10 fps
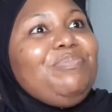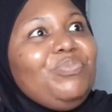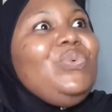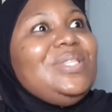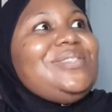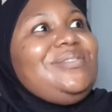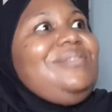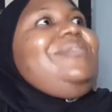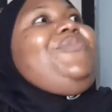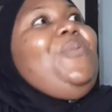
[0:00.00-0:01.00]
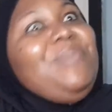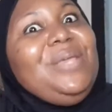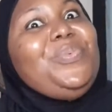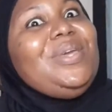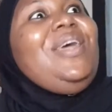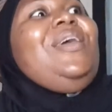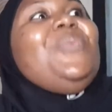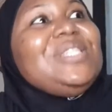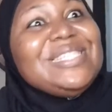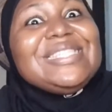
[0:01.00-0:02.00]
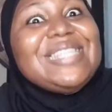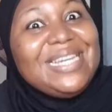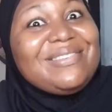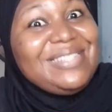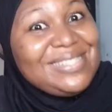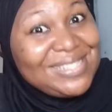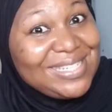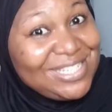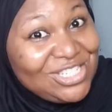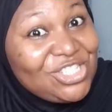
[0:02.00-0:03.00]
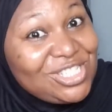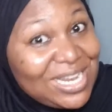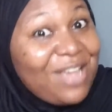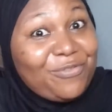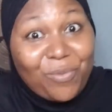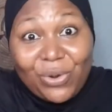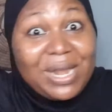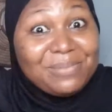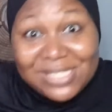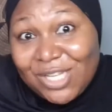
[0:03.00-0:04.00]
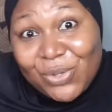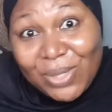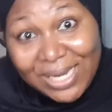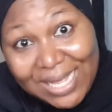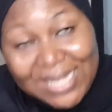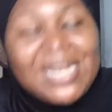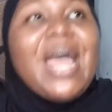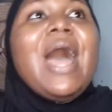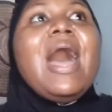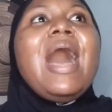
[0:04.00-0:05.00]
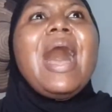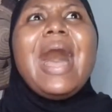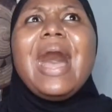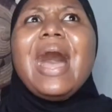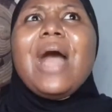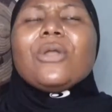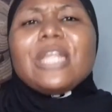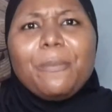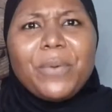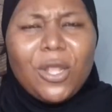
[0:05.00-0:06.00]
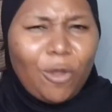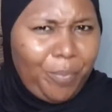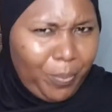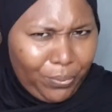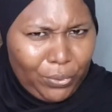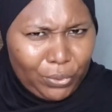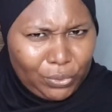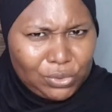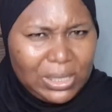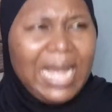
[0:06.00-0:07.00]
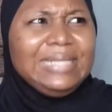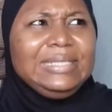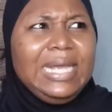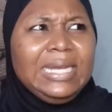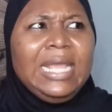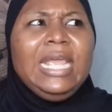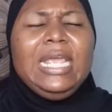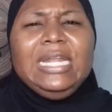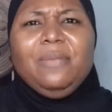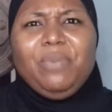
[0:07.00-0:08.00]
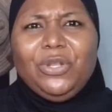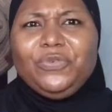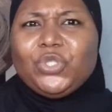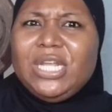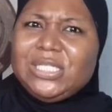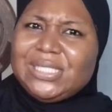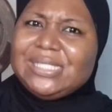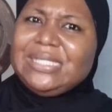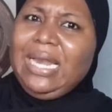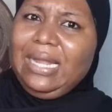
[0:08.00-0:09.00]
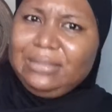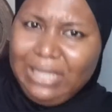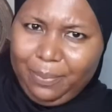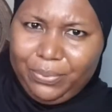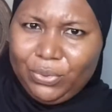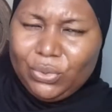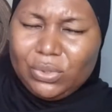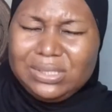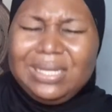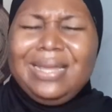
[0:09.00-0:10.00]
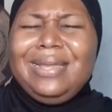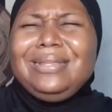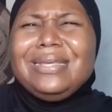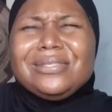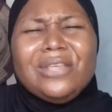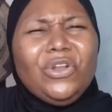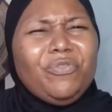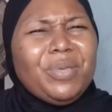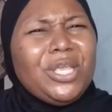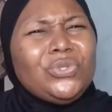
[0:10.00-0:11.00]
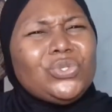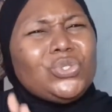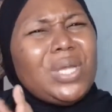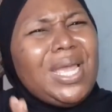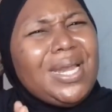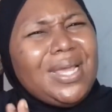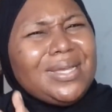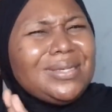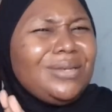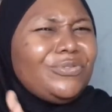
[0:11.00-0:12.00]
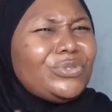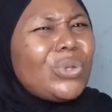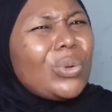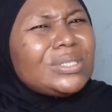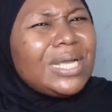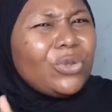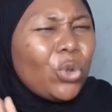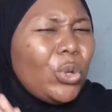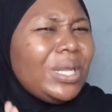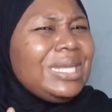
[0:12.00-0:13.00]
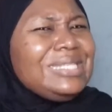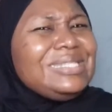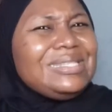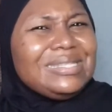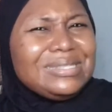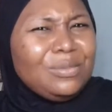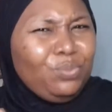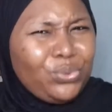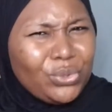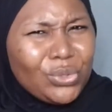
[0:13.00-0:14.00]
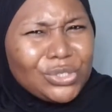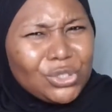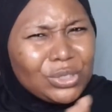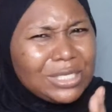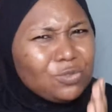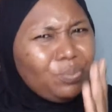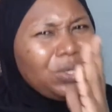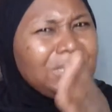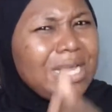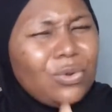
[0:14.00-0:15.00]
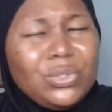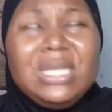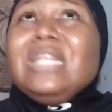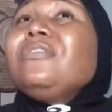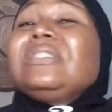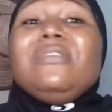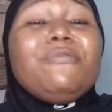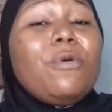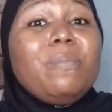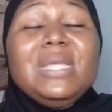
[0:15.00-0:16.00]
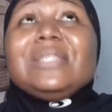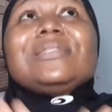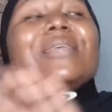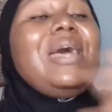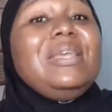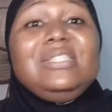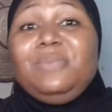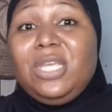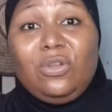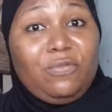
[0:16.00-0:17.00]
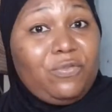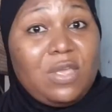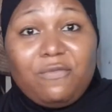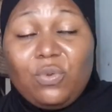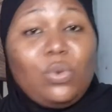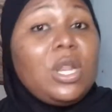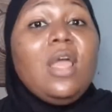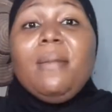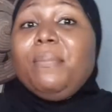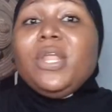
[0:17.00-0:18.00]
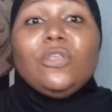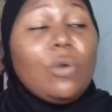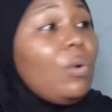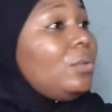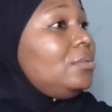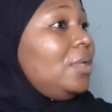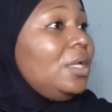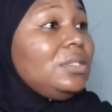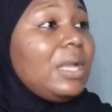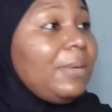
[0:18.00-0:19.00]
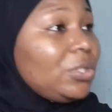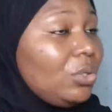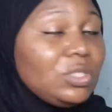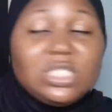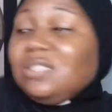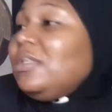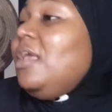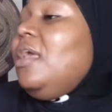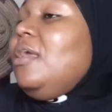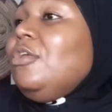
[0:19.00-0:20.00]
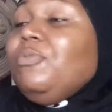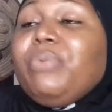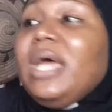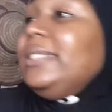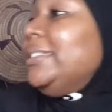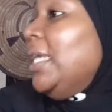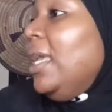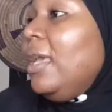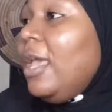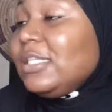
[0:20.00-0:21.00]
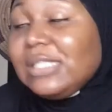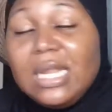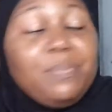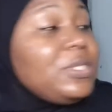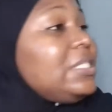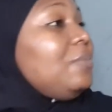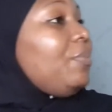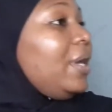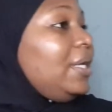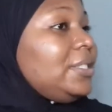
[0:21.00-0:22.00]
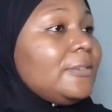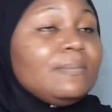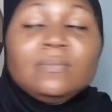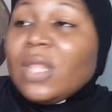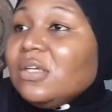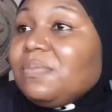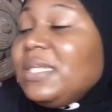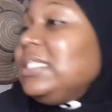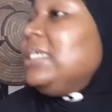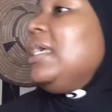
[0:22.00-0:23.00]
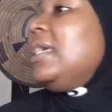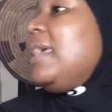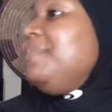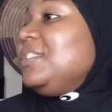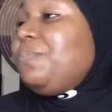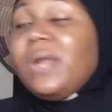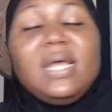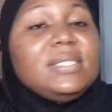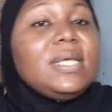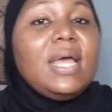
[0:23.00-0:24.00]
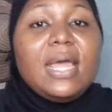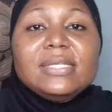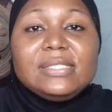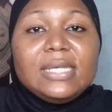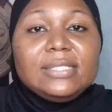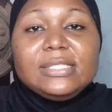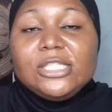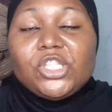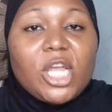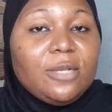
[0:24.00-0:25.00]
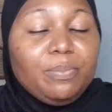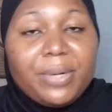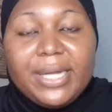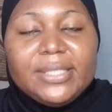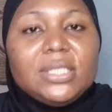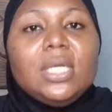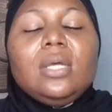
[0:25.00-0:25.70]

with, for me, with integrity ish, like from what I'm seeing online, they bring up a product and then in the bid of trying to sell out that product, they sort of begin to try, like, kind of talk down on an existing product in order to bring their own in. See, for me, this sky is big enough for everyone. Bring your own dermatologist brand, celebrity brand, cosmetic chemist brand, esthetician brand.